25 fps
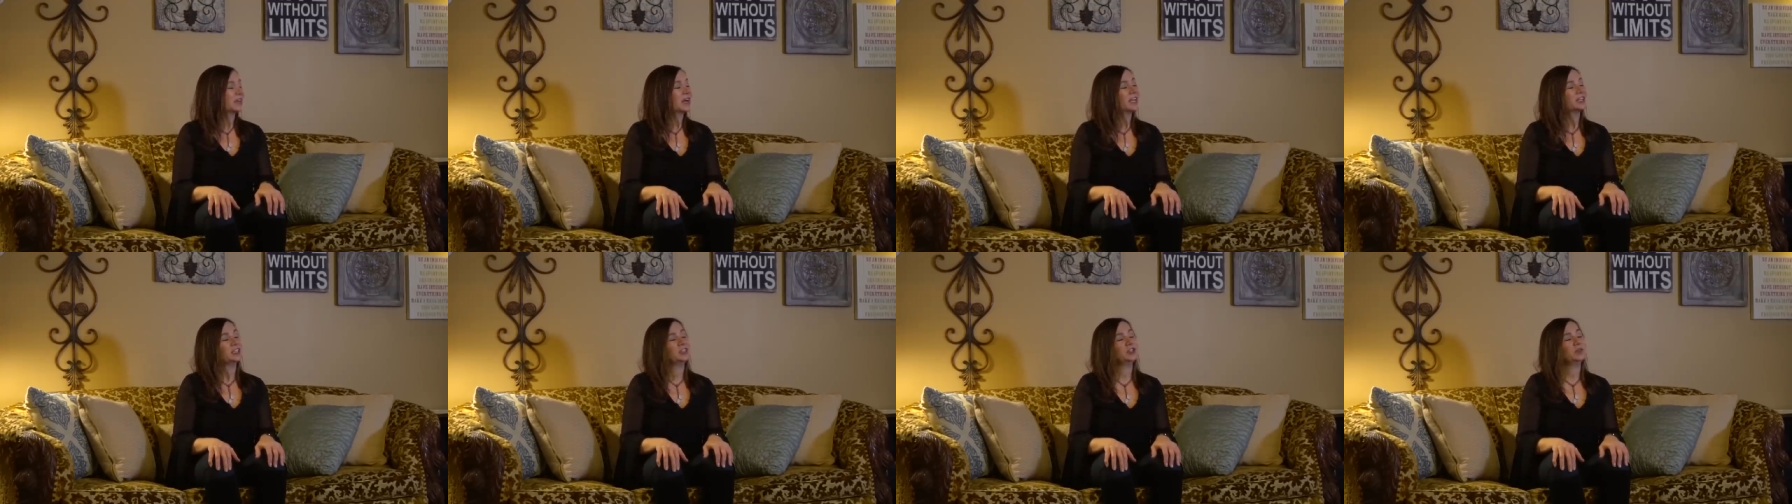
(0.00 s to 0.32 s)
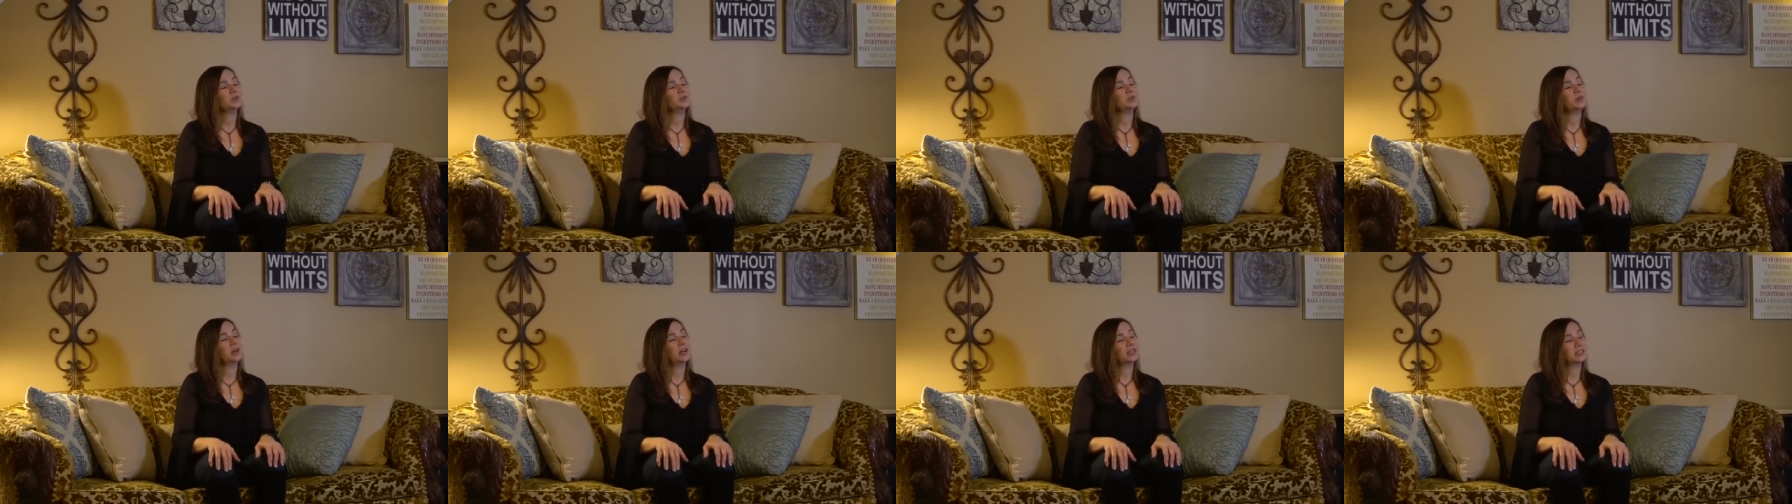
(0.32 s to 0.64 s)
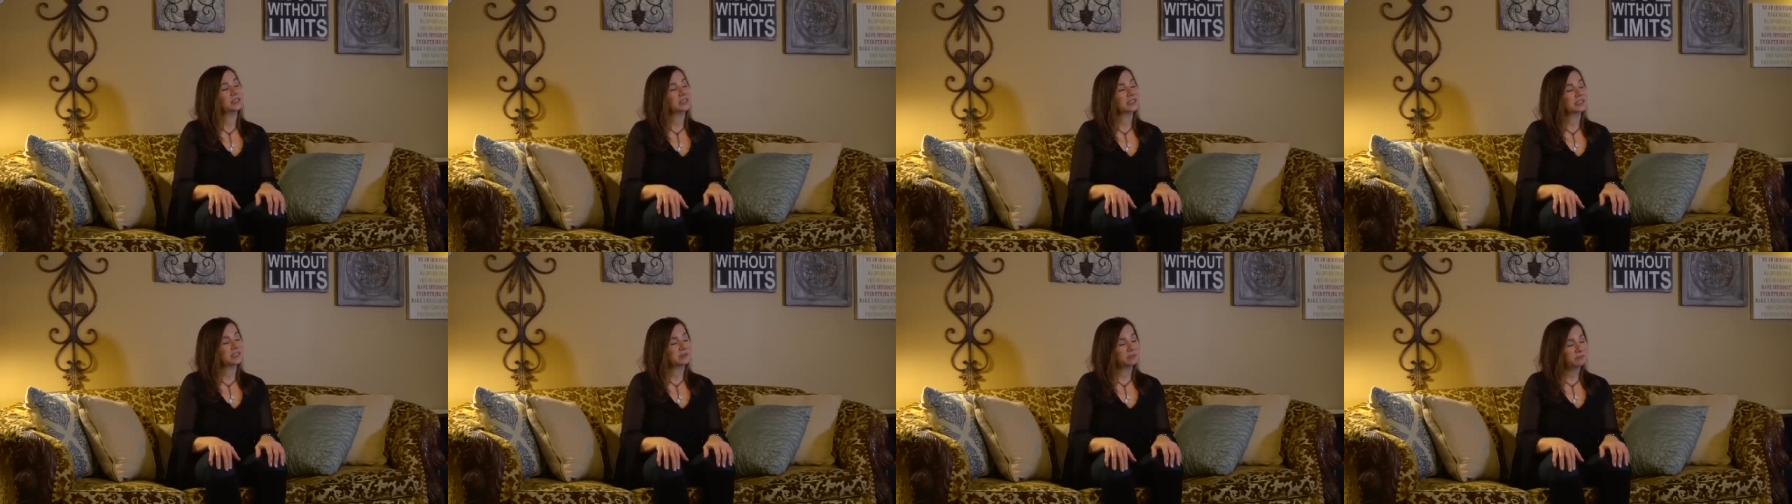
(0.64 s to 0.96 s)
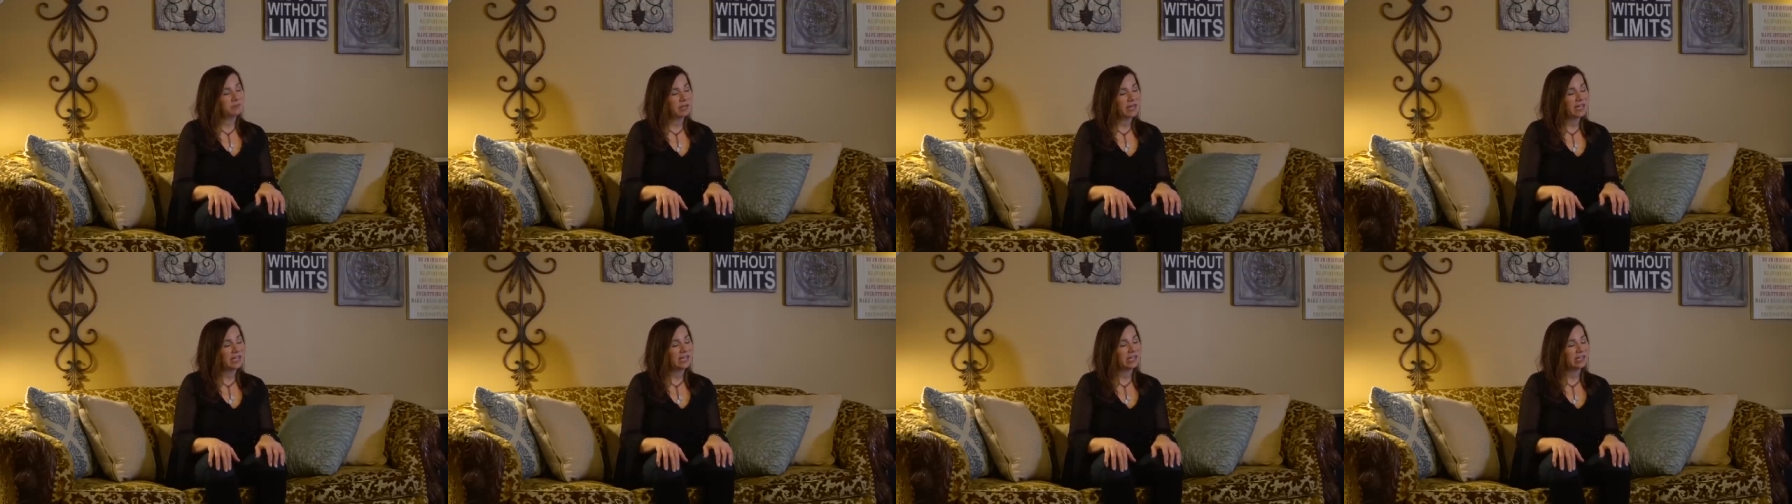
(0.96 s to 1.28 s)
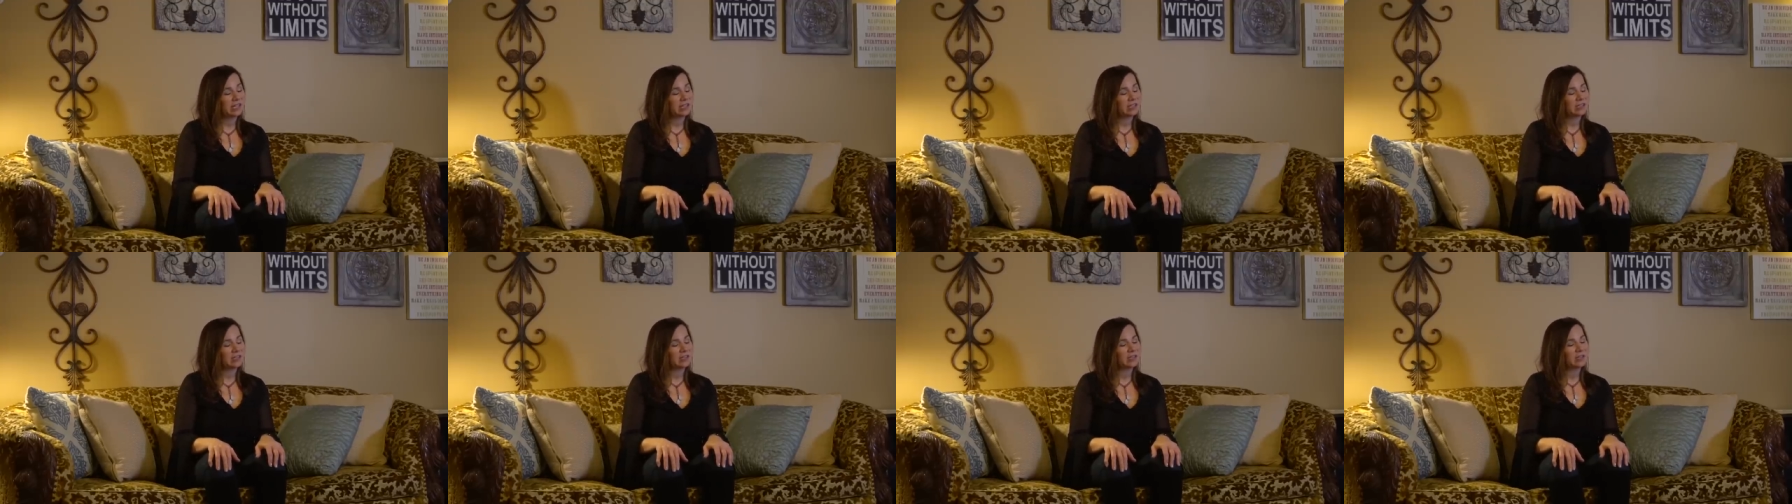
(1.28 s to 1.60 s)
that you must
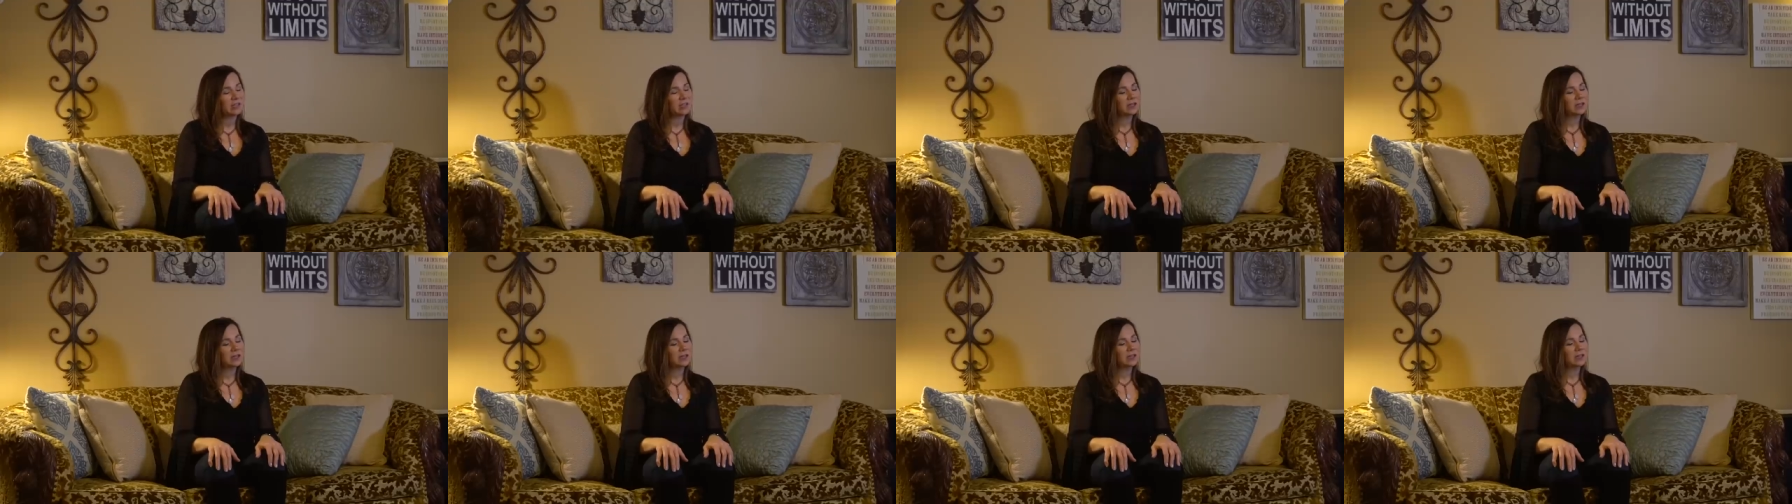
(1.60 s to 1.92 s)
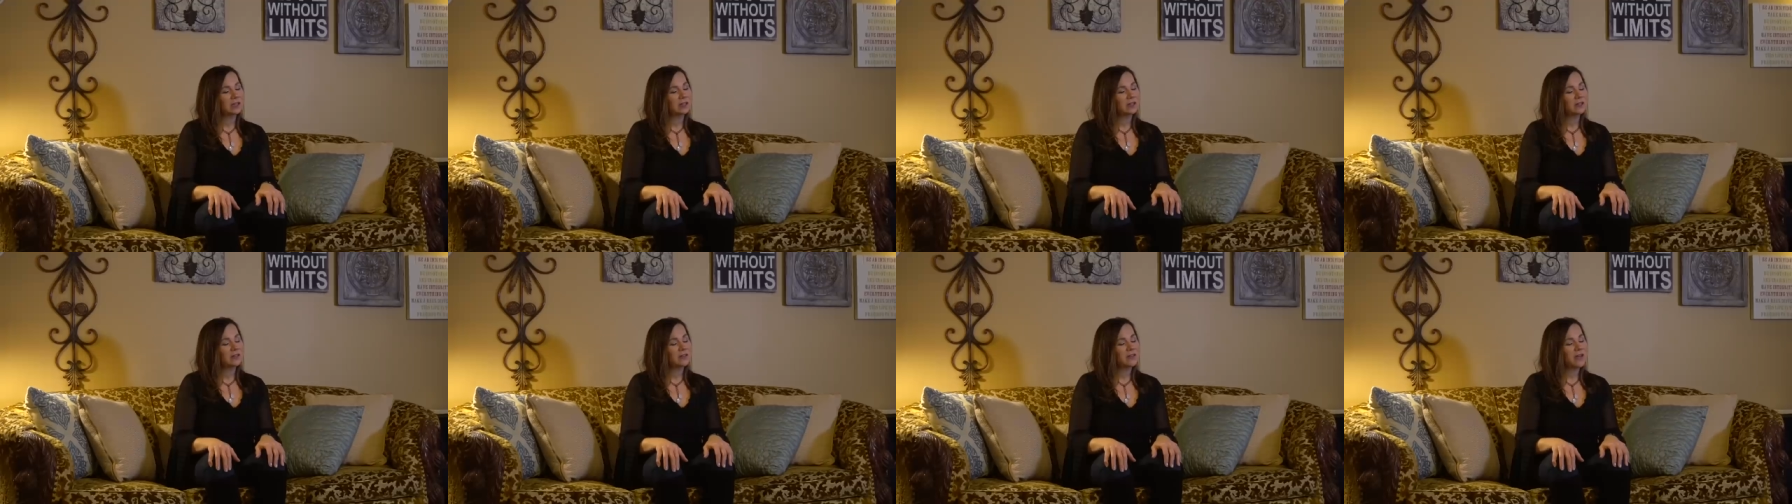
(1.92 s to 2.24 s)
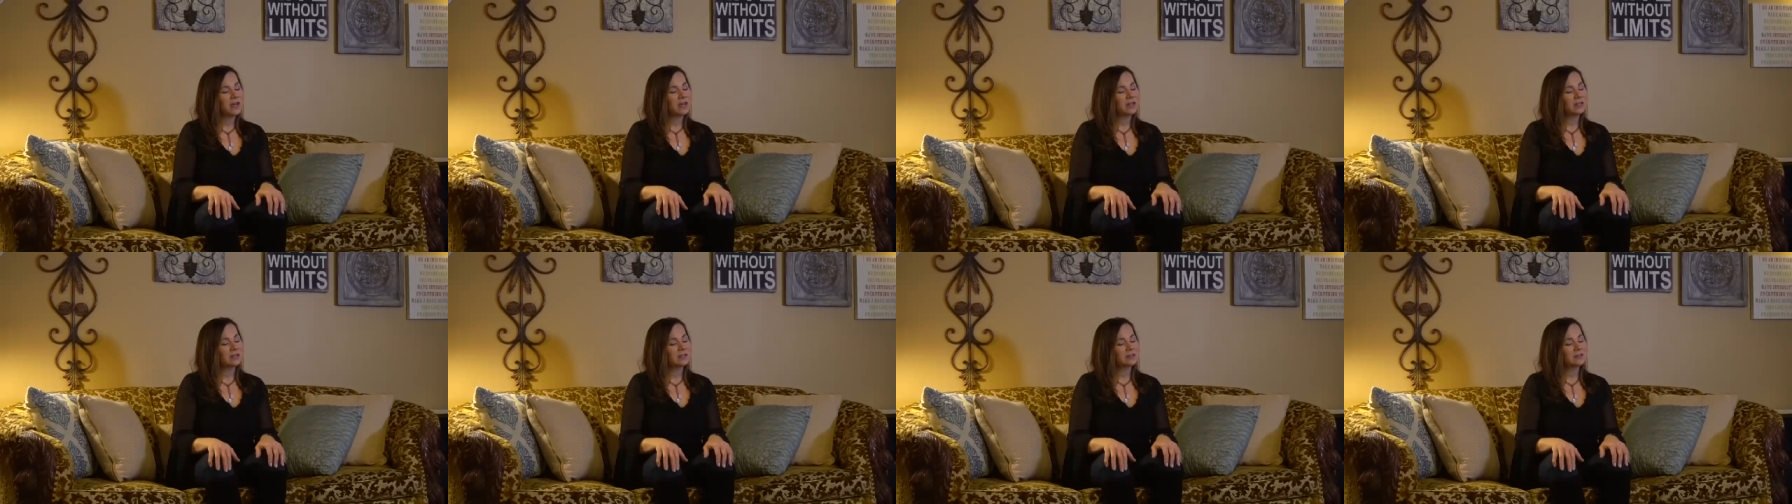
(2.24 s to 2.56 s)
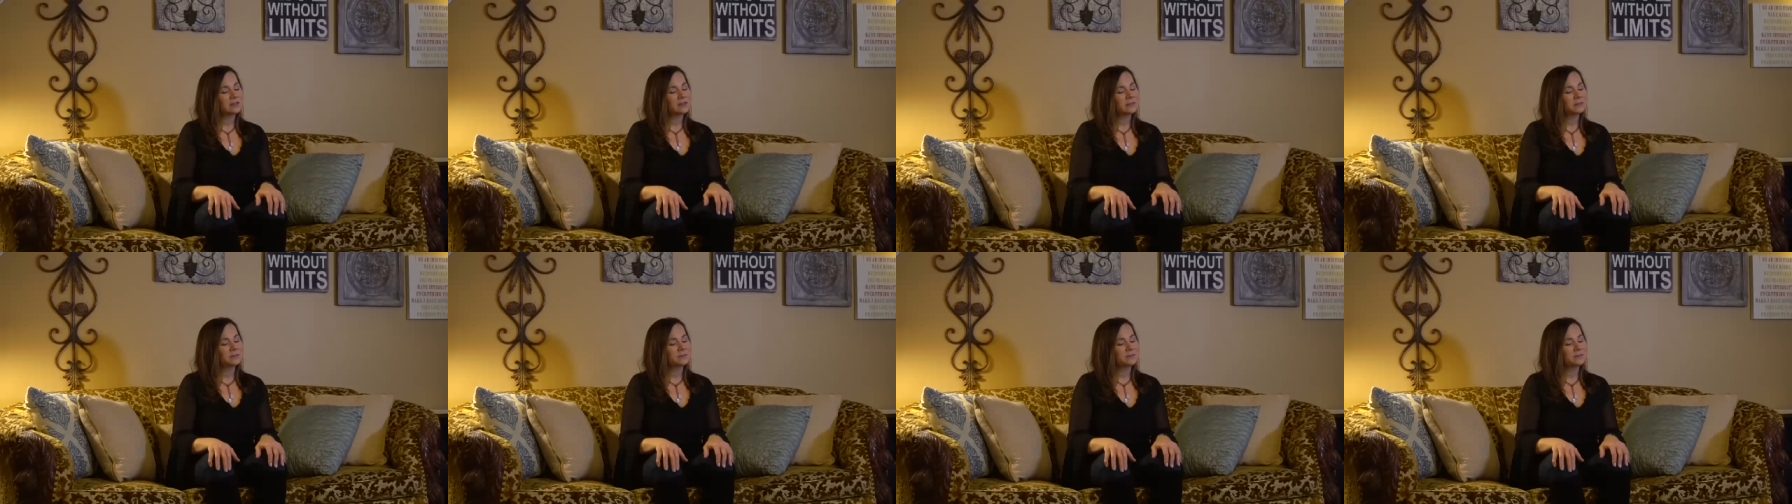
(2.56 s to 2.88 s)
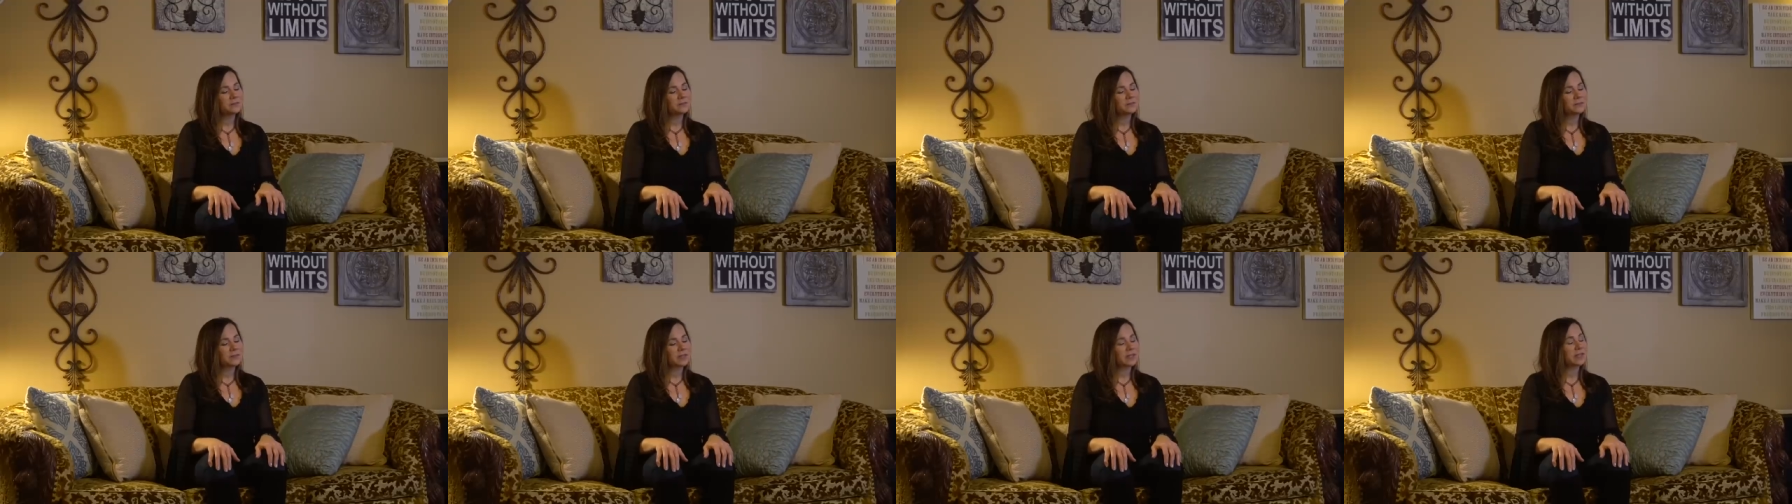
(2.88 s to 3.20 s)
make. That
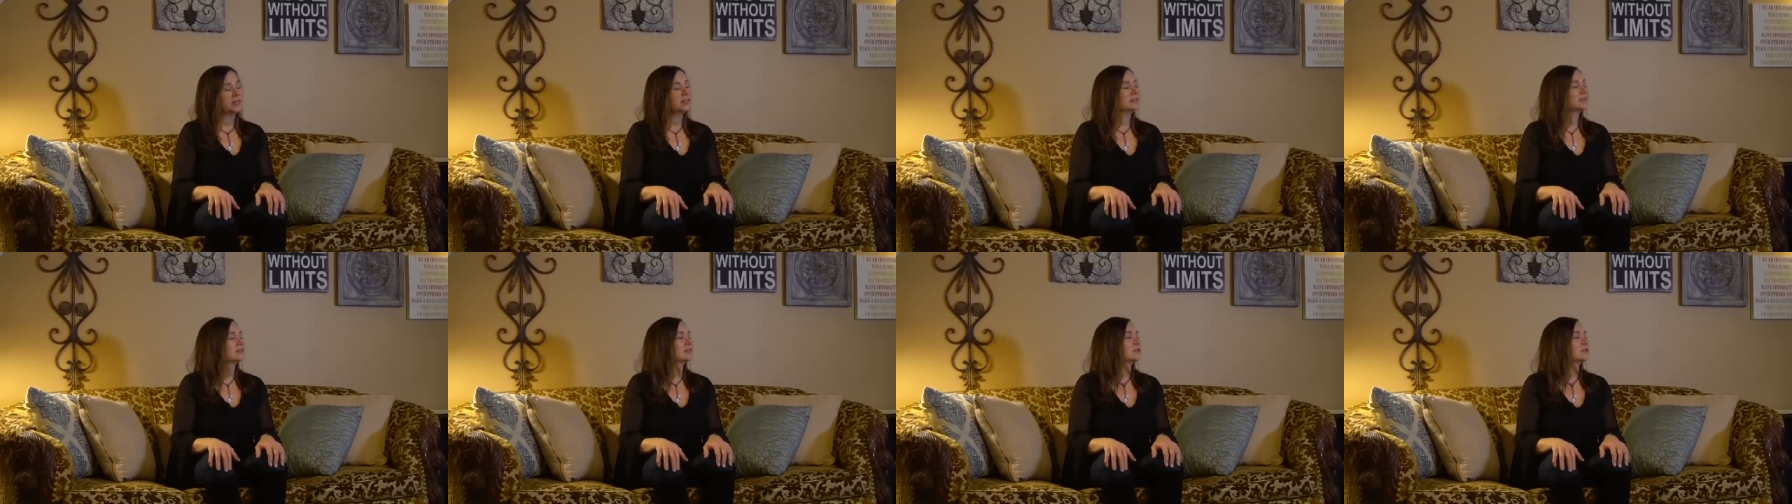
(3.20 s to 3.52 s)
is